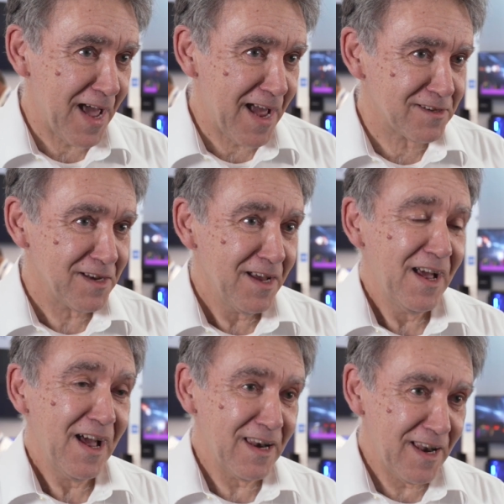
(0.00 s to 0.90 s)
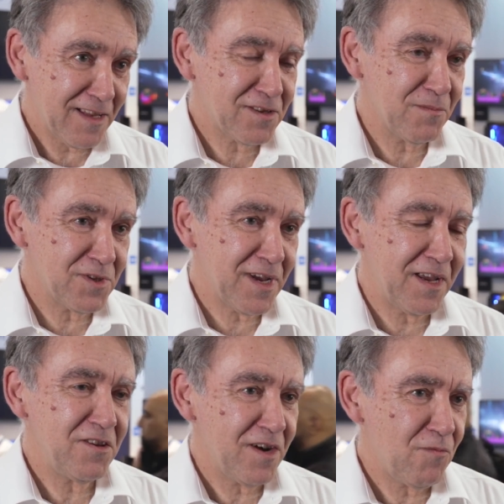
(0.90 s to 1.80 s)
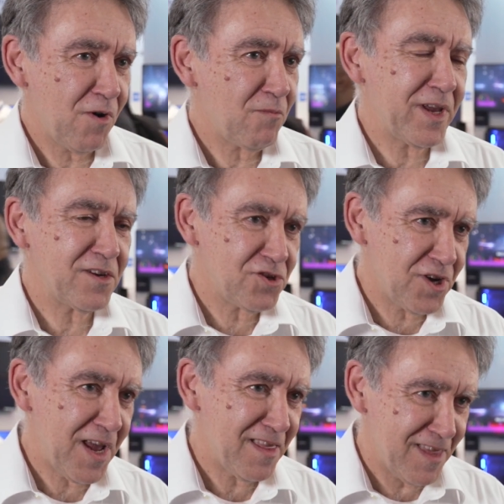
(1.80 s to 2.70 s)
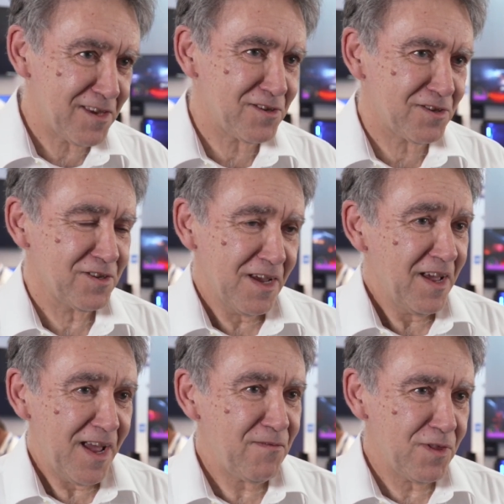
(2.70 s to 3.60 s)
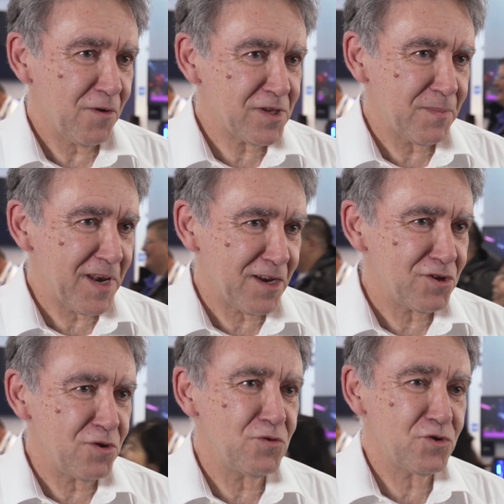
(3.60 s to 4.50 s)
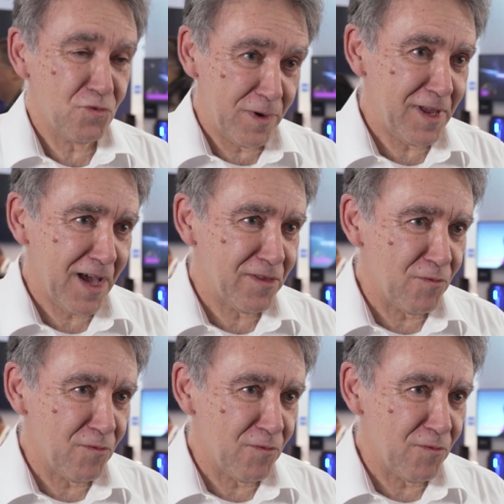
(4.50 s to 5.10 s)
that and lets them say, you know what, we can share this even though it's a bit unusual with the other